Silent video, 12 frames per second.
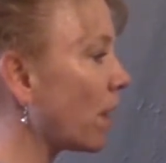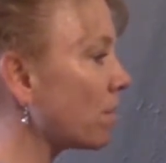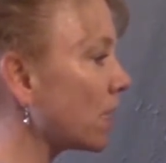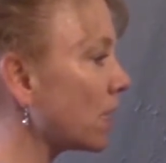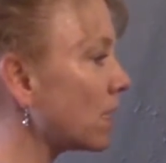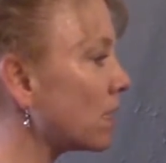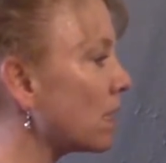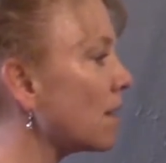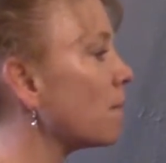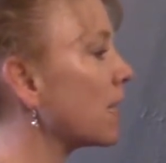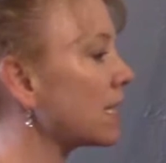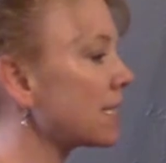
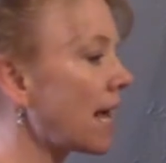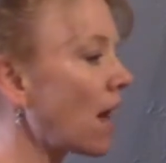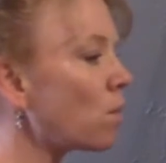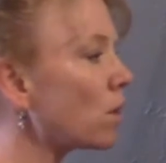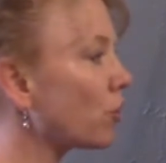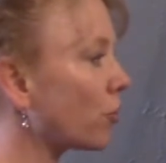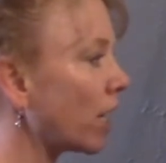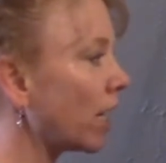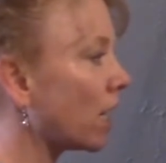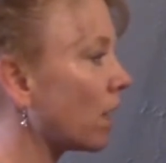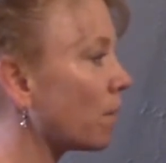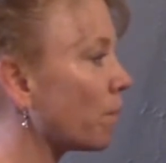pumpkin because that will
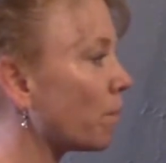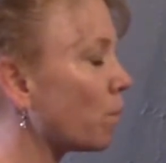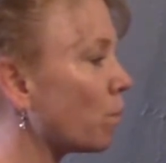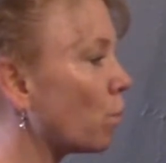create a